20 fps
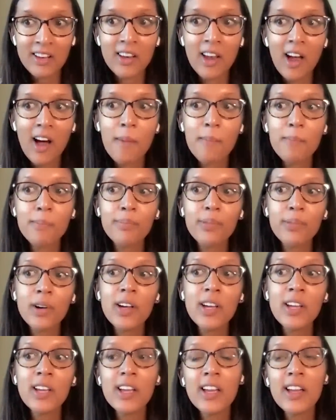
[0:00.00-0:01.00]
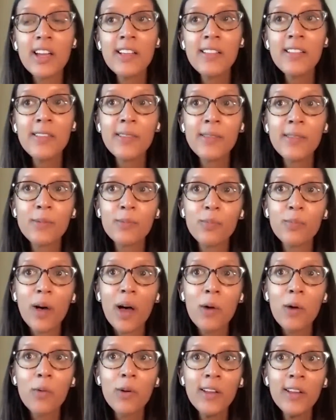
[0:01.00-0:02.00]
Not, but it's,
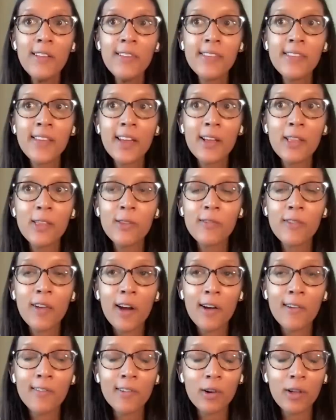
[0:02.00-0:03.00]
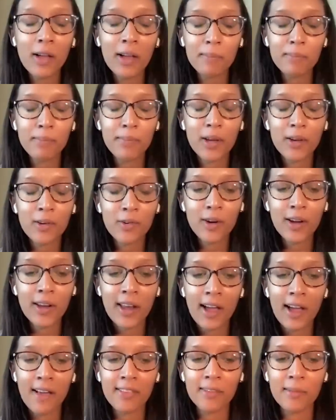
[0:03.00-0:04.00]
I wouldn't say it's fair for like
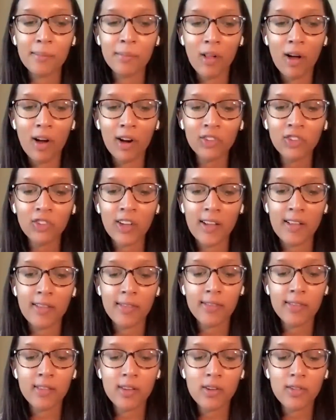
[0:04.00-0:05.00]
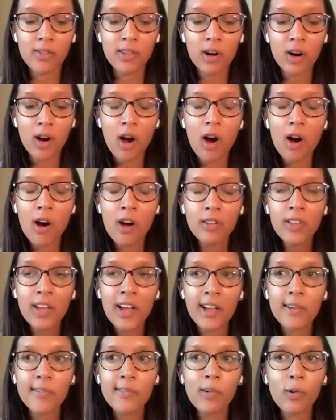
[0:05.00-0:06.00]
Bitcoin as a blockchain. So, there are
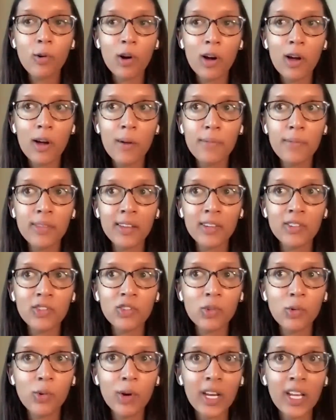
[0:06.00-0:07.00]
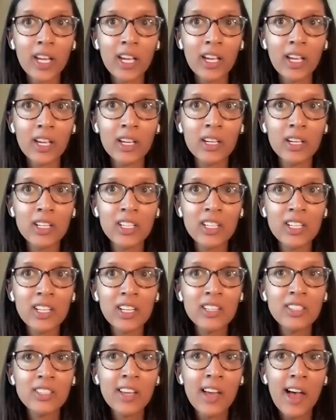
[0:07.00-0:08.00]
like forums in 20-
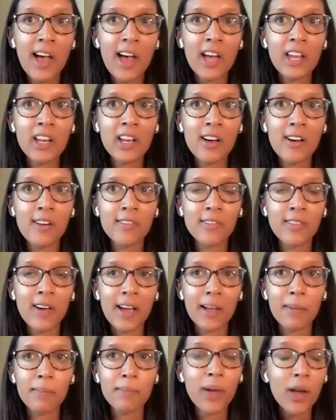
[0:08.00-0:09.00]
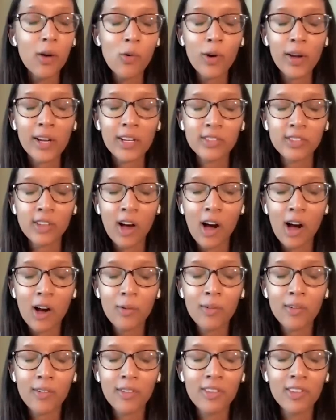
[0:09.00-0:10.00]
10 of like Bitcoin
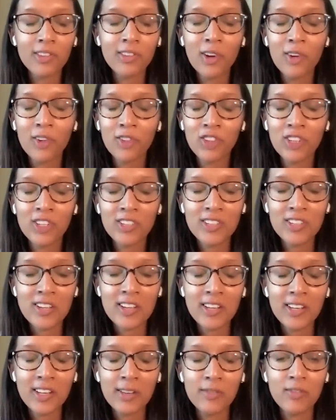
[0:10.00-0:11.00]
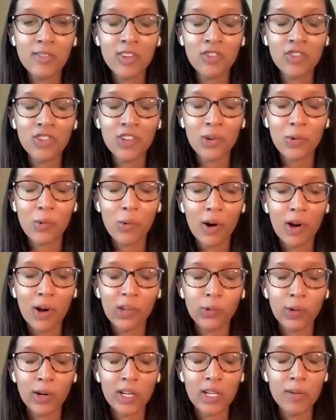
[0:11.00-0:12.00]
Talk, where Satoshi did envision a
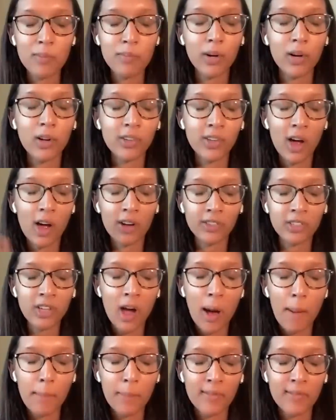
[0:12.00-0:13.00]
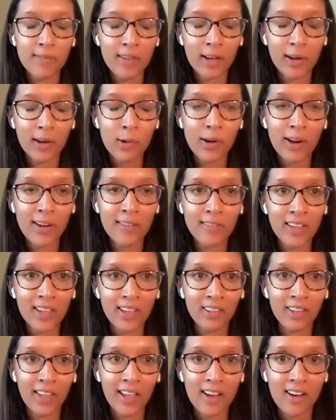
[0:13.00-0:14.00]
world where you build on top of Bitcoin
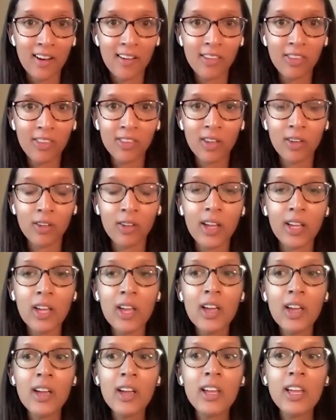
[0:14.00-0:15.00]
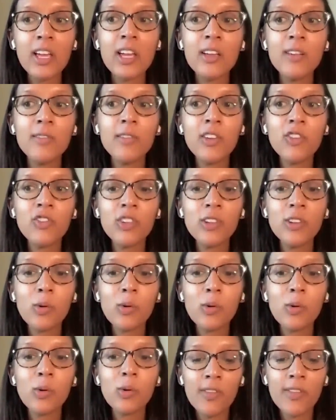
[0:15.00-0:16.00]
via layers. So, like, he envisioned a
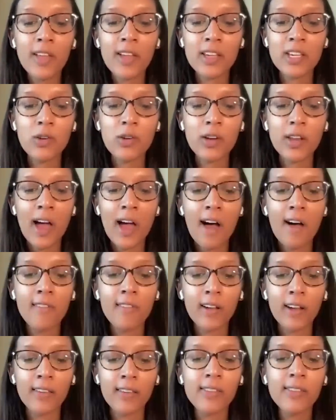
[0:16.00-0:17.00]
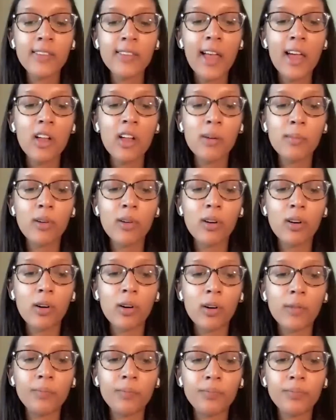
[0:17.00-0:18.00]
world that you could have like
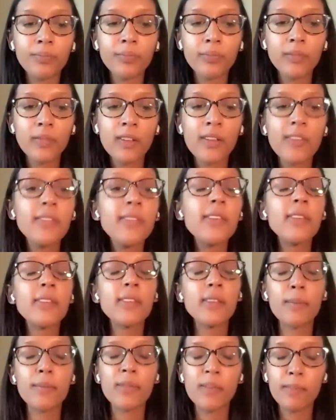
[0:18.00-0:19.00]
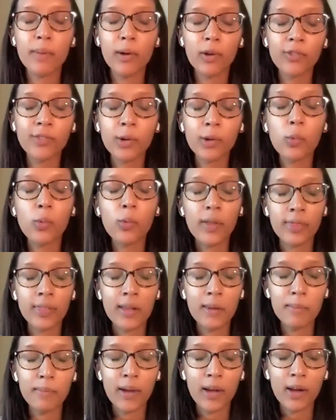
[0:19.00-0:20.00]
scalable systems built
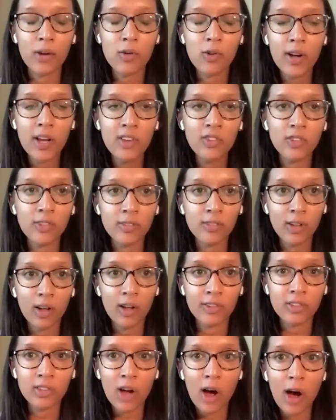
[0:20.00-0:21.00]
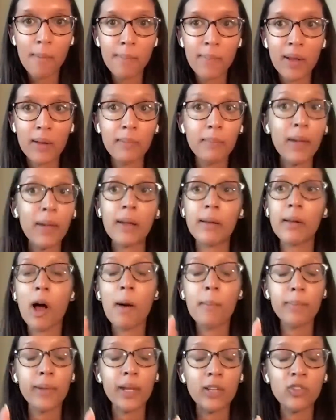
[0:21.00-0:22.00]
within Bitcoin just on top and may
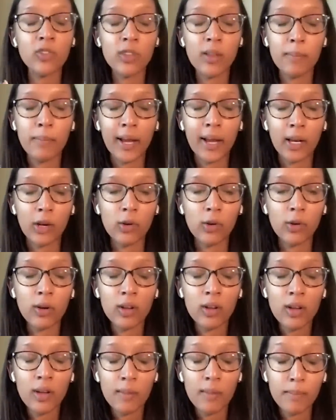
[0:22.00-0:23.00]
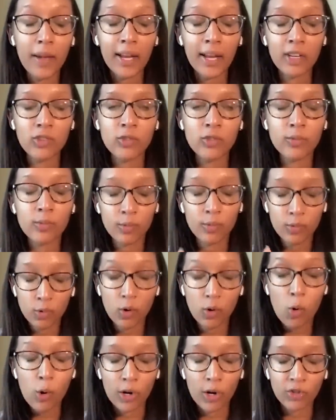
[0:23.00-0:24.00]
not be to the main main
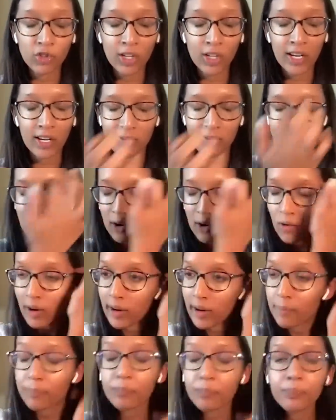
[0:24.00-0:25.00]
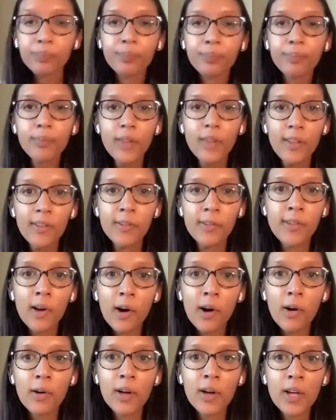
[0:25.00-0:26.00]
core chain of Bitcoin.
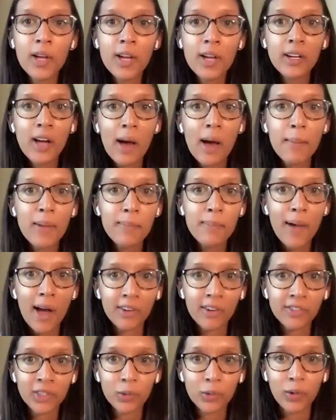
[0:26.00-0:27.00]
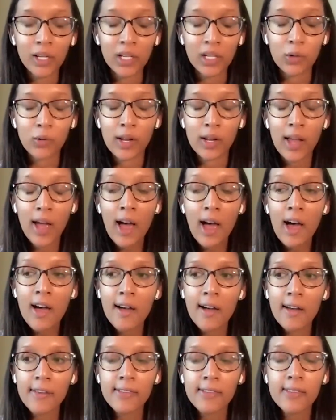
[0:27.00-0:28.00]
So, coming back to what you had
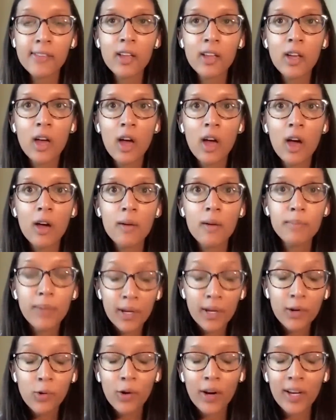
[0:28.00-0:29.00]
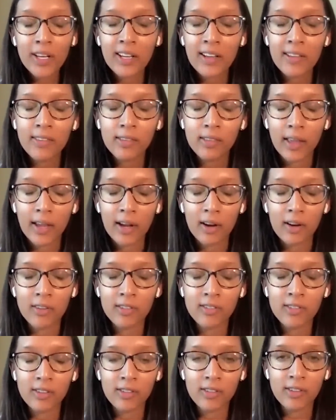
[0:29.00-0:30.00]
asked, Bitcoin needs
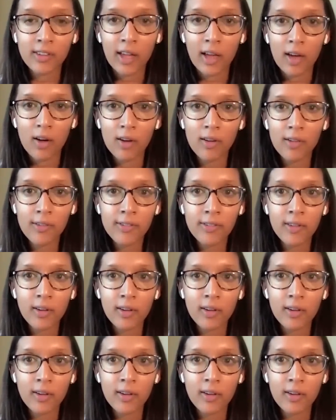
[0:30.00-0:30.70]
layers to scale.